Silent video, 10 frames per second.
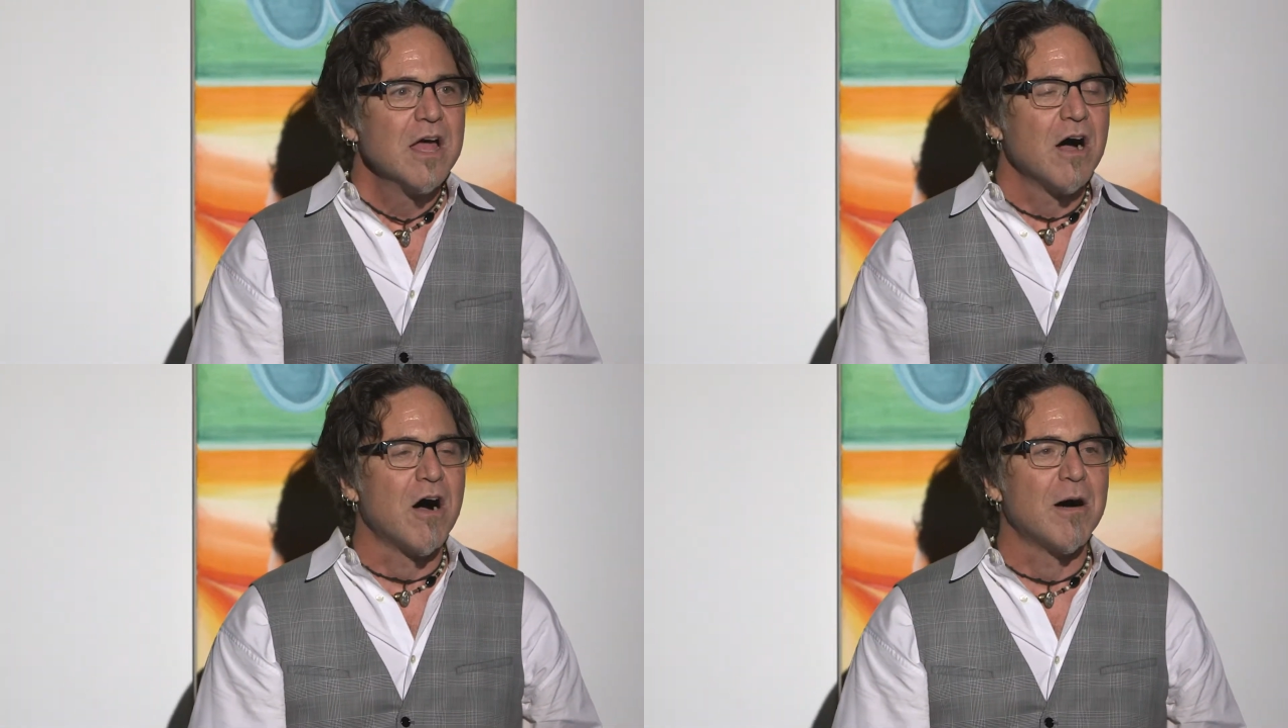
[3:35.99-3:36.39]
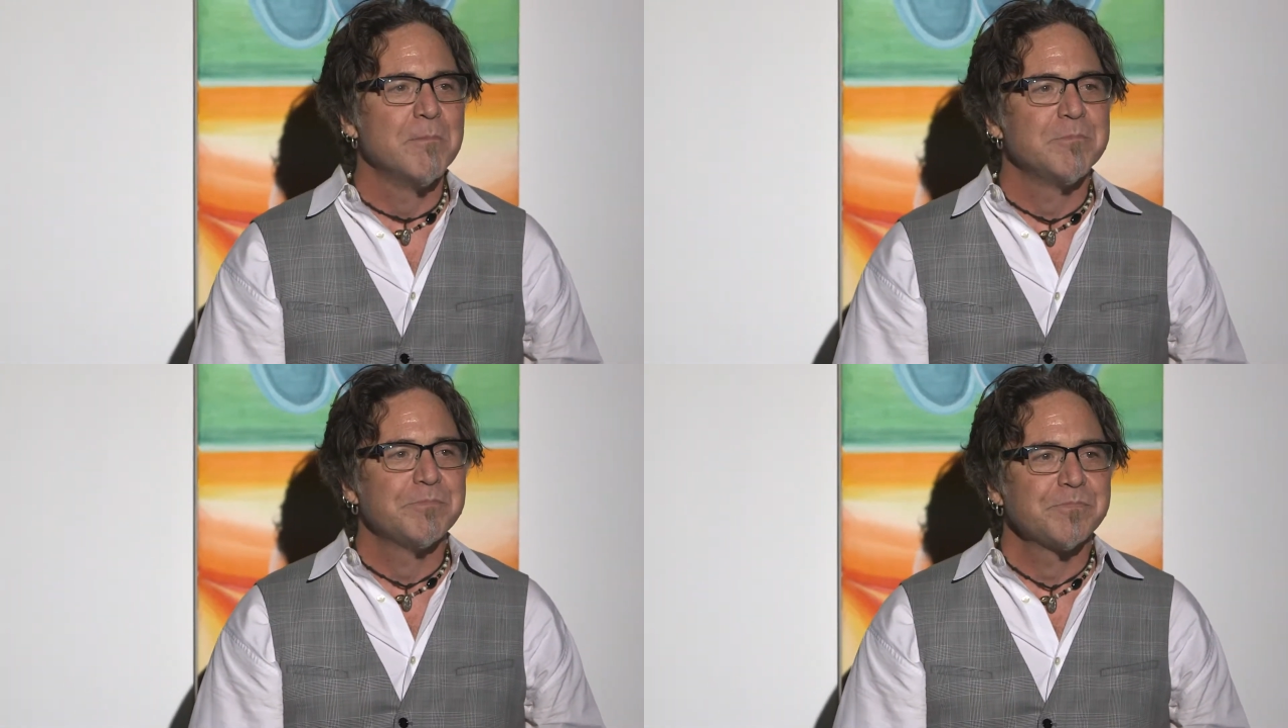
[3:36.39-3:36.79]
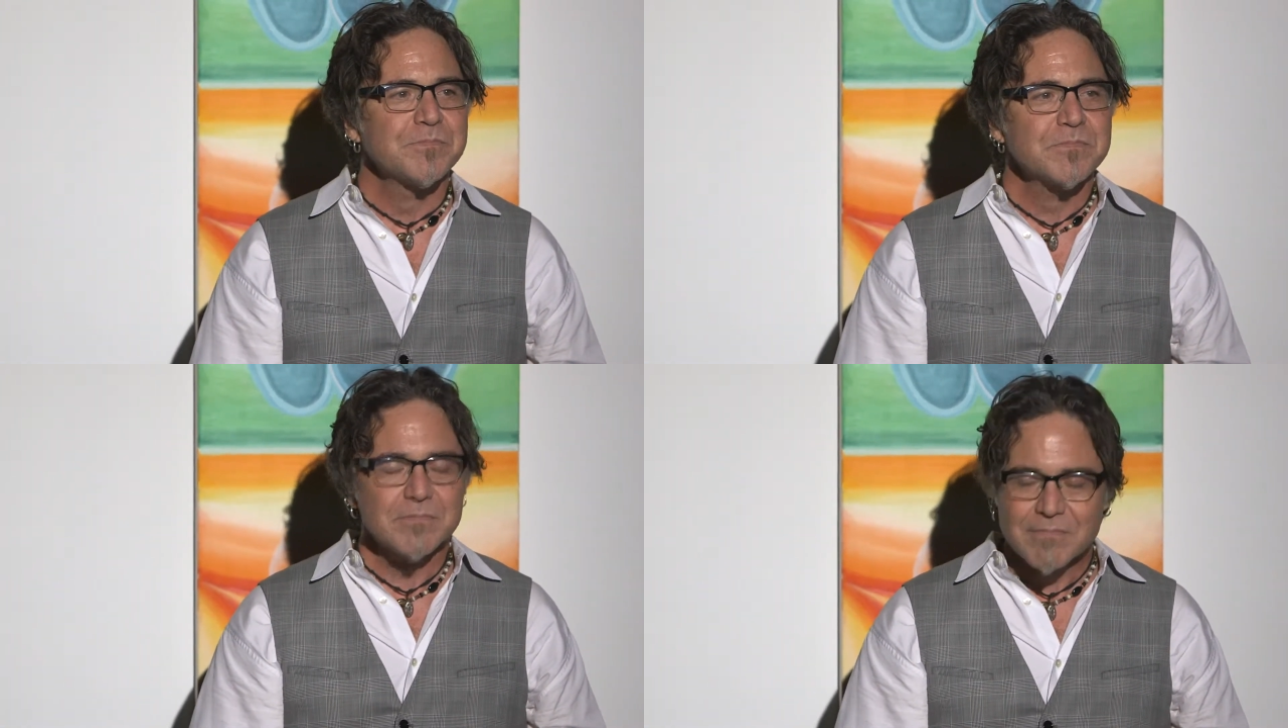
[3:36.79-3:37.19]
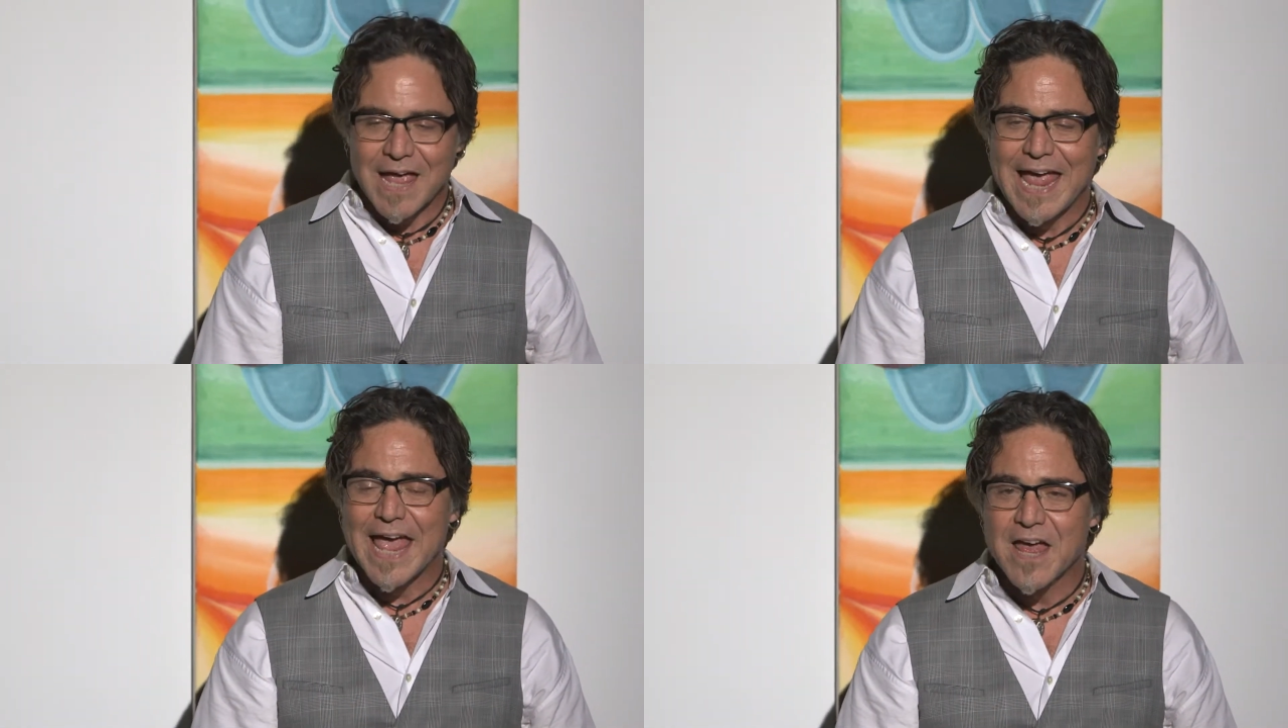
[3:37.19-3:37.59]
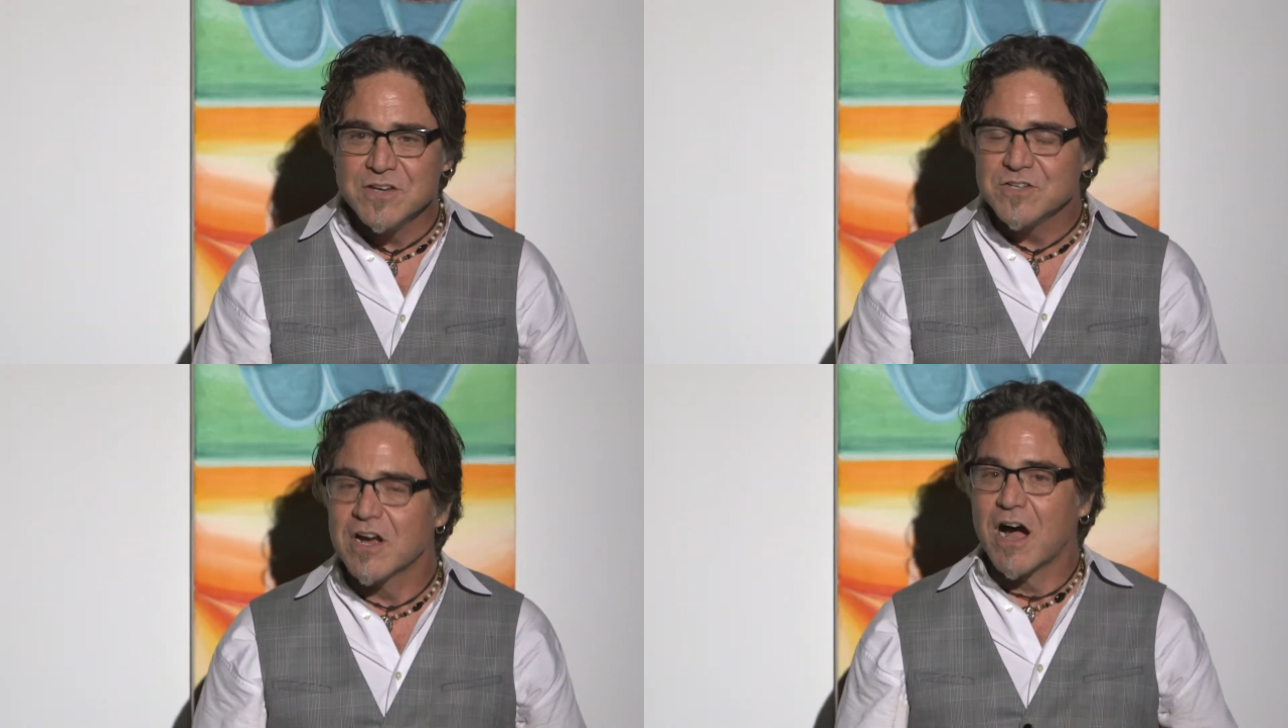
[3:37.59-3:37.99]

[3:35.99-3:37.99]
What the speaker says: And